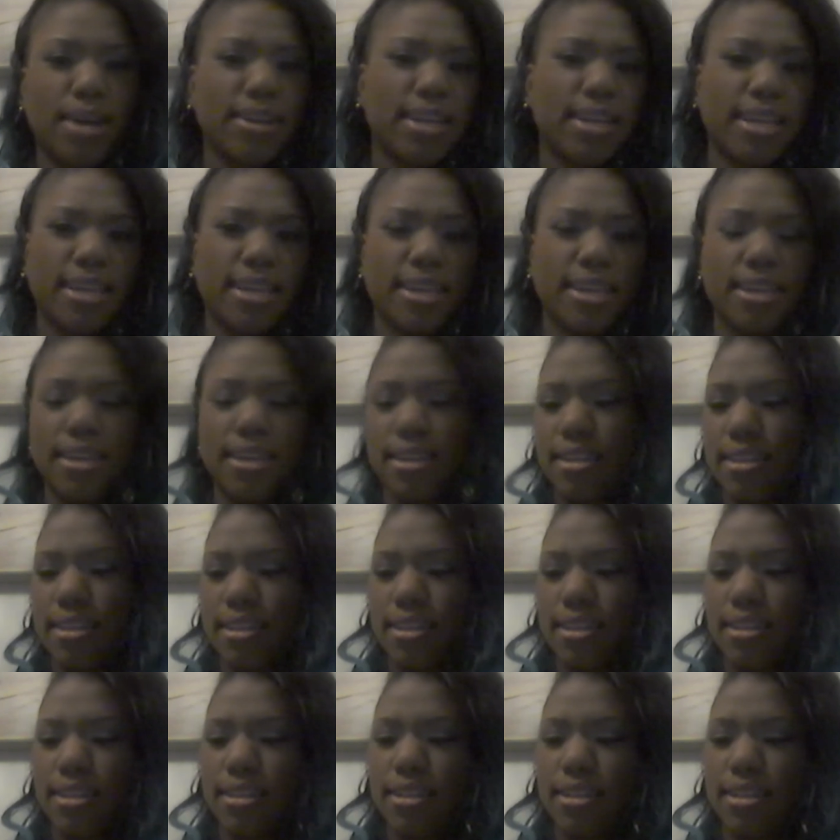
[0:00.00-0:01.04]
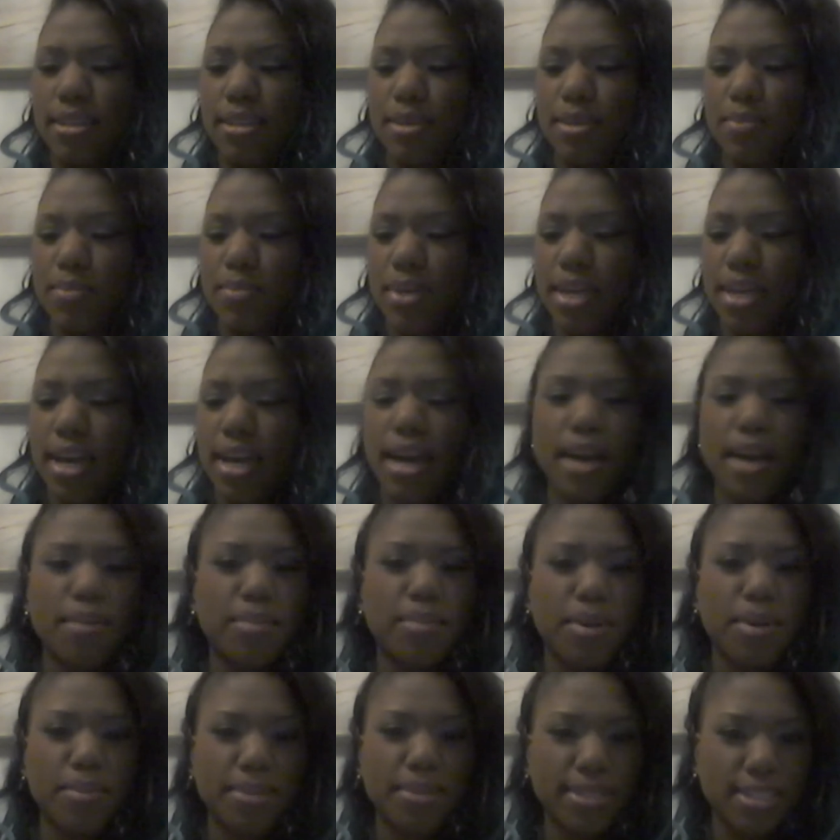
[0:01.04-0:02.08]
How did he
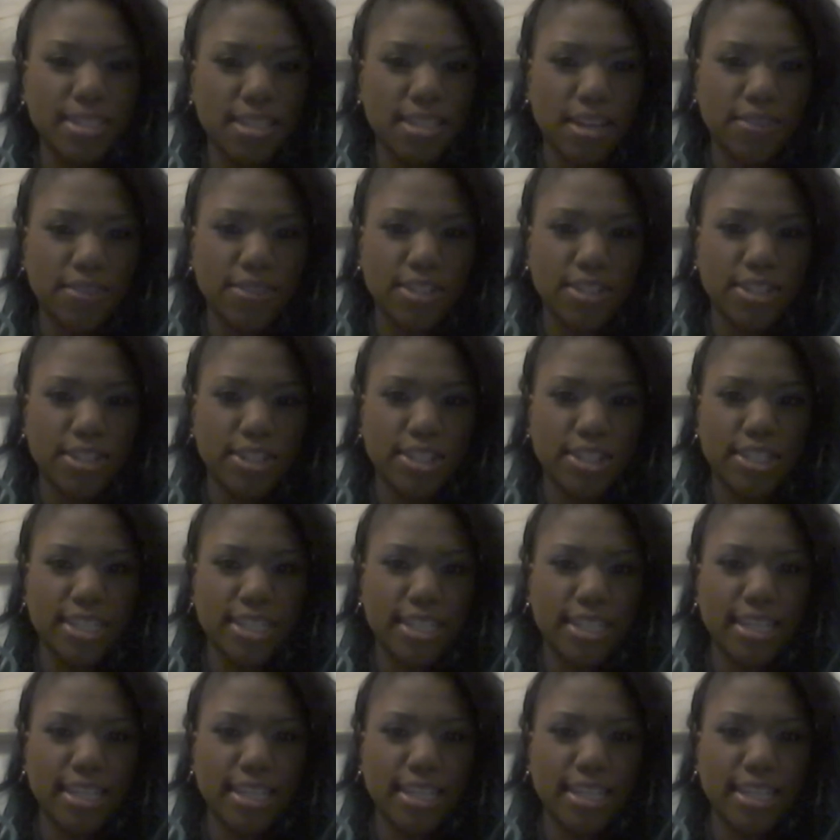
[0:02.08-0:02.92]
become a police officer?